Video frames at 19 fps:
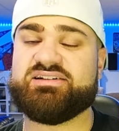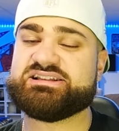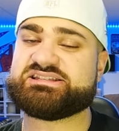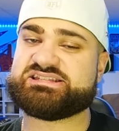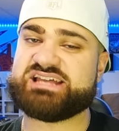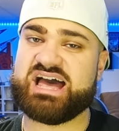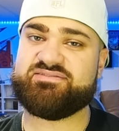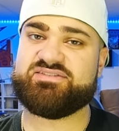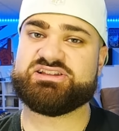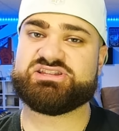Let's
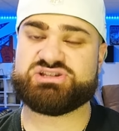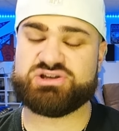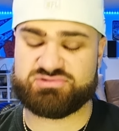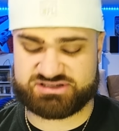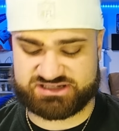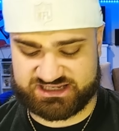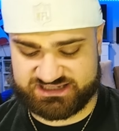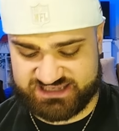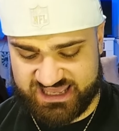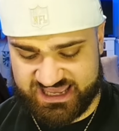dive into
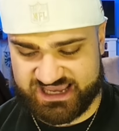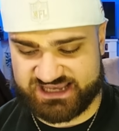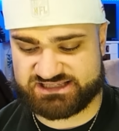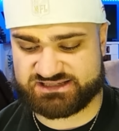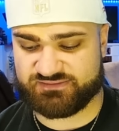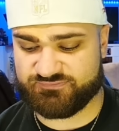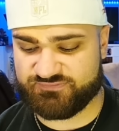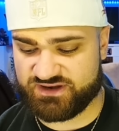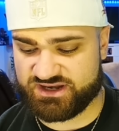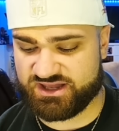
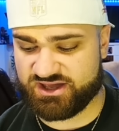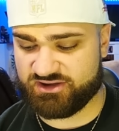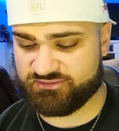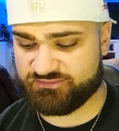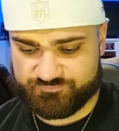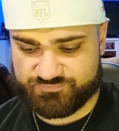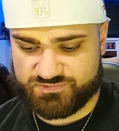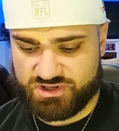today's video.